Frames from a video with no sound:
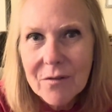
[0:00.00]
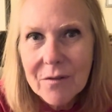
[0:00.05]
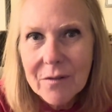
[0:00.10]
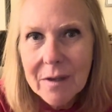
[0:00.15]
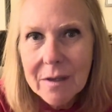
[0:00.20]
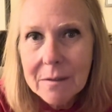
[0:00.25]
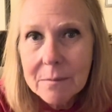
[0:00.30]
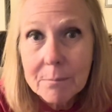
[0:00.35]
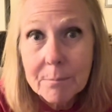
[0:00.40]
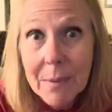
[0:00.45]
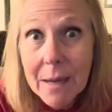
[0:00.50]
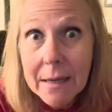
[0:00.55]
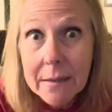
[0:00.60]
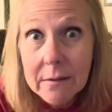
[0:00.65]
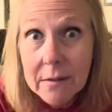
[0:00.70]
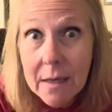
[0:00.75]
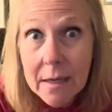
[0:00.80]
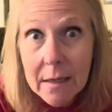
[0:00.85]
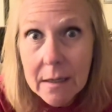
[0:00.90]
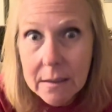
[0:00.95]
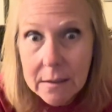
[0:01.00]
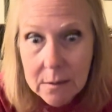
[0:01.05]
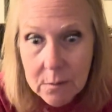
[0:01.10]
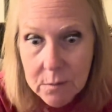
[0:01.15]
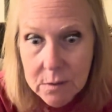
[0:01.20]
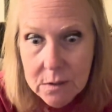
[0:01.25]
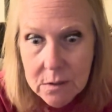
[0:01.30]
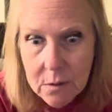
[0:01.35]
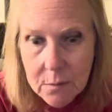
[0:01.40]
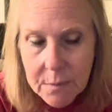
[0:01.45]
and back then it
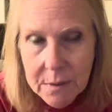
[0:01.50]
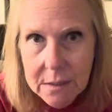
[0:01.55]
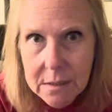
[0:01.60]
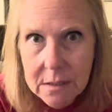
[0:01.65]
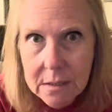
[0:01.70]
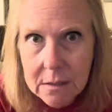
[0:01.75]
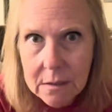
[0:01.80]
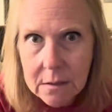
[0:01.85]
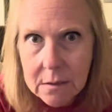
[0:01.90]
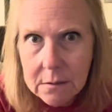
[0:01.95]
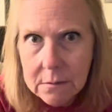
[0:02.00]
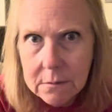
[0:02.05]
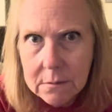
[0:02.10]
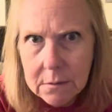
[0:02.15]
was no big deal.